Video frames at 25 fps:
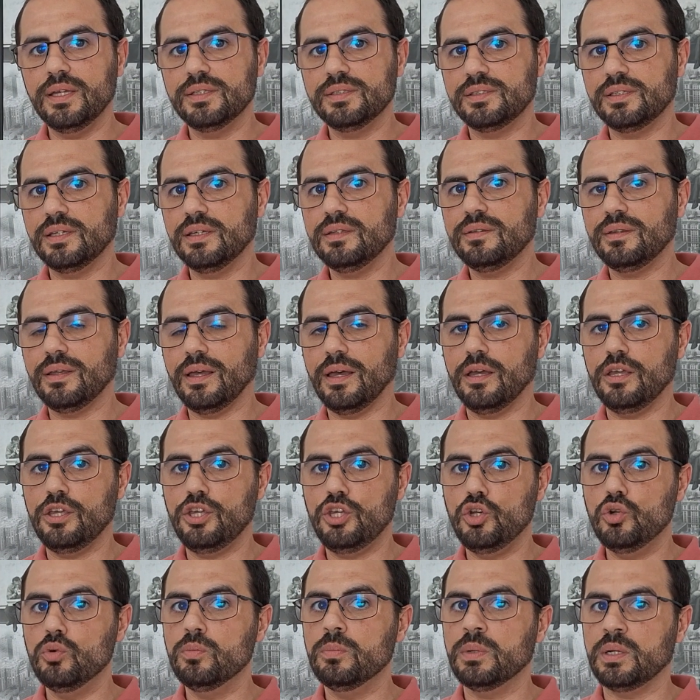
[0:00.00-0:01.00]
is it a
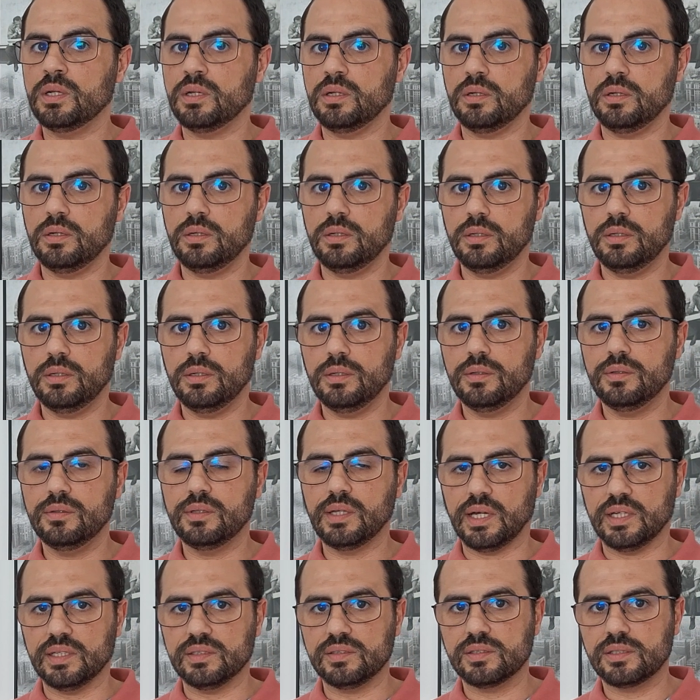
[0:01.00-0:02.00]
human
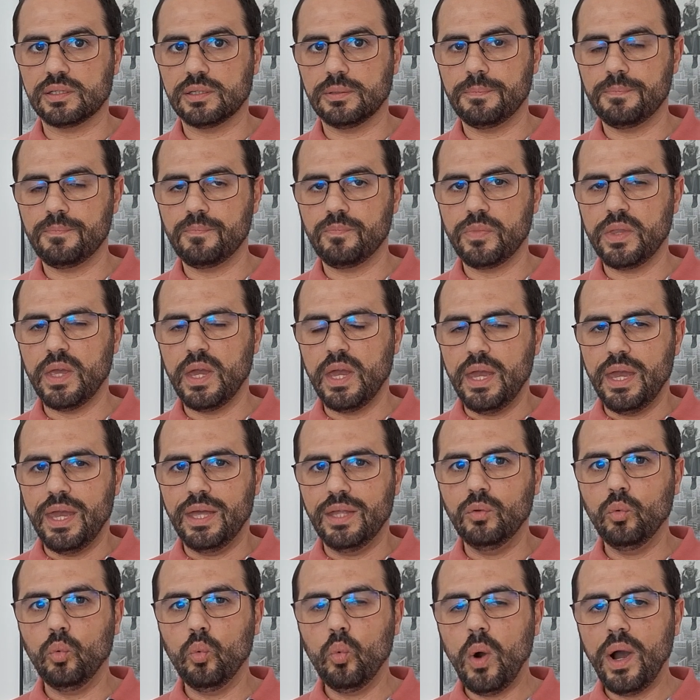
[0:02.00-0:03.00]
task?
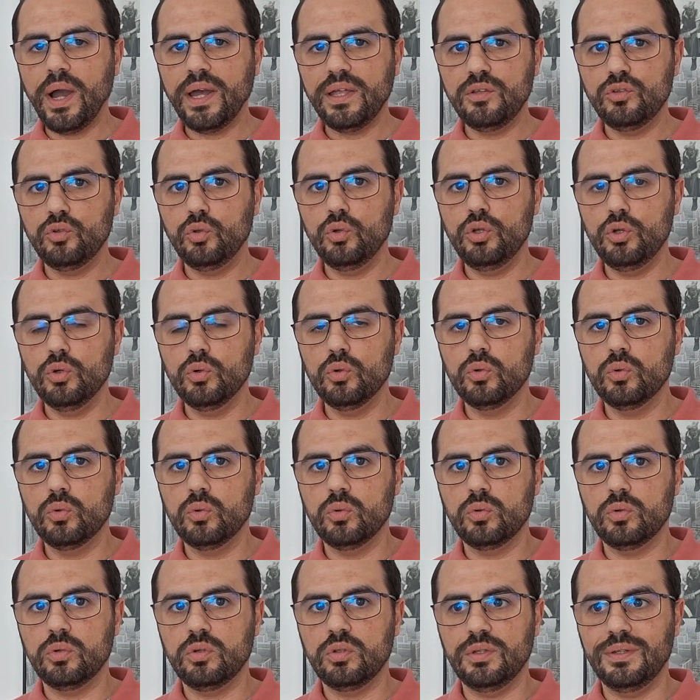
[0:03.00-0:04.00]
And why do
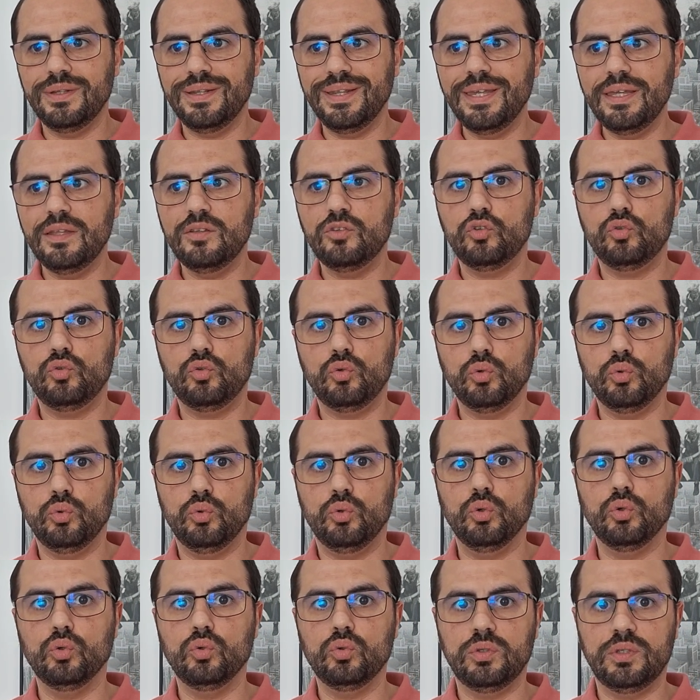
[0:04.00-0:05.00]
you need to
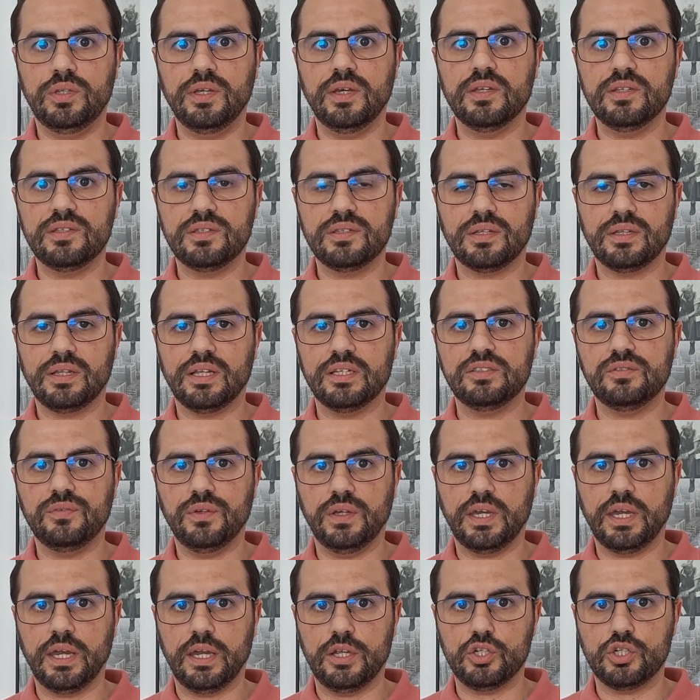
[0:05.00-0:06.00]
do this
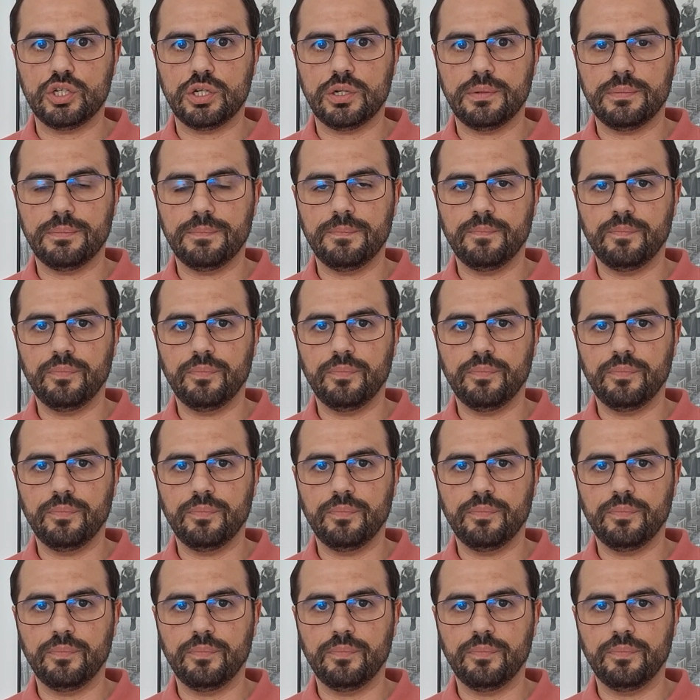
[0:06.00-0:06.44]
classification?